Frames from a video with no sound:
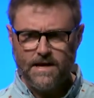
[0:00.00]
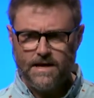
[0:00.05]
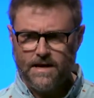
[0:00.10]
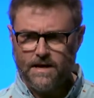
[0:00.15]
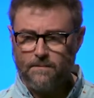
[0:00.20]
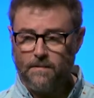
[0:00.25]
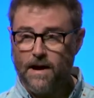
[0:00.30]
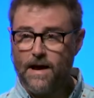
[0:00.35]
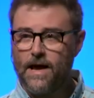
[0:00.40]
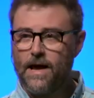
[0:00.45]

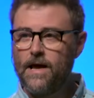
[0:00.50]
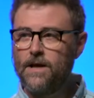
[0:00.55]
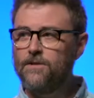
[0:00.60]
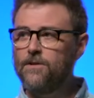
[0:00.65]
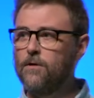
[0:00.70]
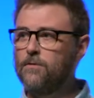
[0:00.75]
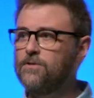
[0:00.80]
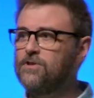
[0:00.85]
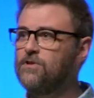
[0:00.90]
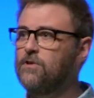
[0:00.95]
in my head
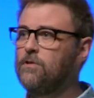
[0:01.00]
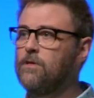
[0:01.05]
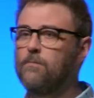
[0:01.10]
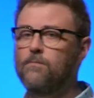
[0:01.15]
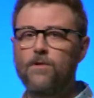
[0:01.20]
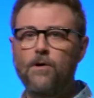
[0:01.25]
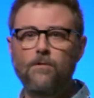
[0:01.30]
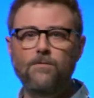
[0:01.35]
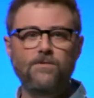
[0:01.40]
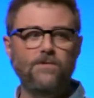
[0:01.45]
don't chew
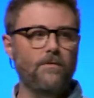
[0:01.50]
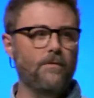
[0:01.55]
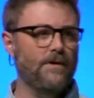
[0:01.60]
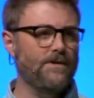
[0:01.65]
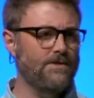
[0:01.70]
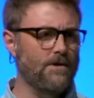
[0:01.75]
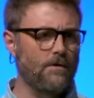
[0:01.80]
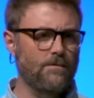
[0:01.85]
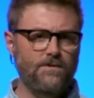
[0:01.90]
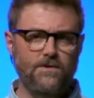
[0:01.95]
them, don't do
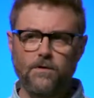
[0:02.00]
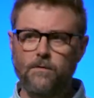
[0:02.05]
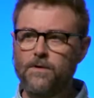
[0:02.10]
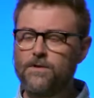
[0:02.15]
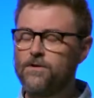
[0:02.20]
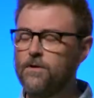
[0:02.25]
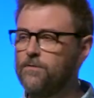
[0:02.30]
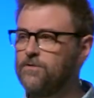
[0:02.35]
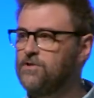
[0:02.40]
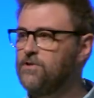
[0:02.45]
it, don't do
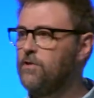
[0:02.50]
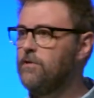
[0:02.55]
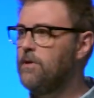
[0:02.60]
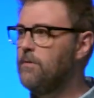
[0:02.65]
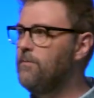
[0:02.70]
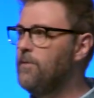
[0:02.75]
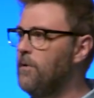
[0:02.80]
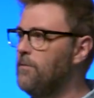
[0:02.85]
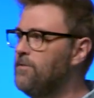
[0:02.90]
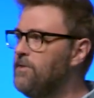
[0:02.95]
it, don't chew
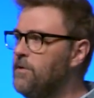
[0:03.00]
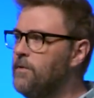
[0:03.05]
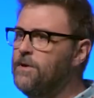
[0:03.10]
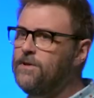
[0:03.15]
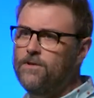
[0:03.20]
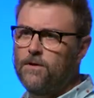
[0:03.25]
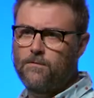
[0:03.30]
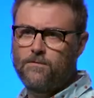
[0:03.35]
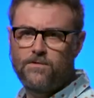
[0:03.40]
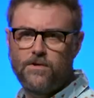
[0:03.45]
them, don't do
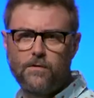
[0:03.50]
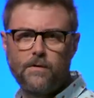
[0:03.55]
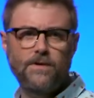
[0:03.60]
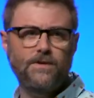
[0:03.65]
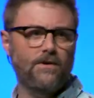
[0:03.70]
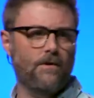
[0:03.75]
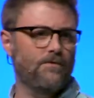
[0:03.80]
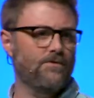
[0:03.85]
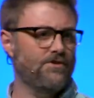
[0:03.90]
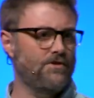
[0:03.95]
it, don't do
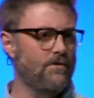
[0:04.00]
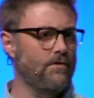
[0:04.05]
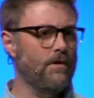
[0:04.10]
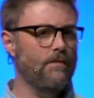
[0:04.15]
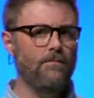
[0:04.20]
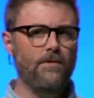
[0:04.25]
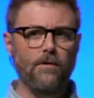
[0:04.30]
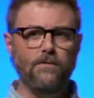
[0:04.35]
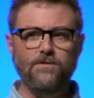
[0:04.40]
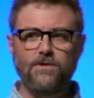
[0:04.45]
it, don't chew
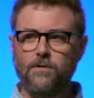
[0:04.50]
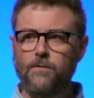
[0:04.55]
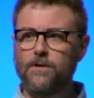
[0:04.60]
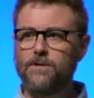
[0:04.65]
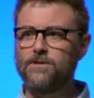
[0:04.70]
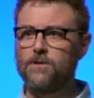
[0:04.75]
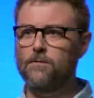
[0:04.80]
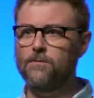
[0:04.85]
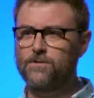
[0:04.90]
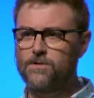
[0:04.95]
them, don't do
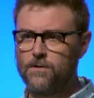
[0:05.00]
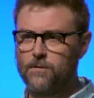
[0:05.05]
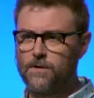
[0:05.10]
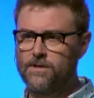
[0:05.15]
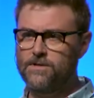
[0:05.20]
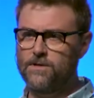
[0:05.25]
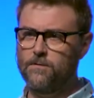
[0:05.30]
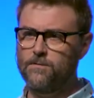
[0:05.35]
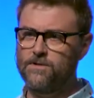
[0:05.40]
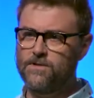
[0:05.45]
it, don't do
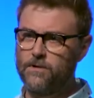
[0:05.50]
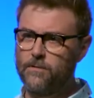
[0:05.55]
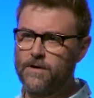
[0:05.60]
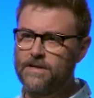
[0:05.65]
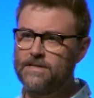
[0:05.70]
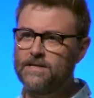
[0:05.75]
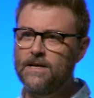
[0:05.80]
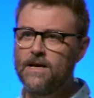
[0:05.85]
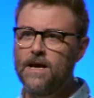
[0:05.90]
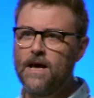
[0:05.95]
it, don't do
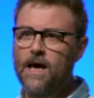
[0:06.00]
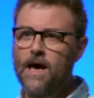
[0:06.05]
it.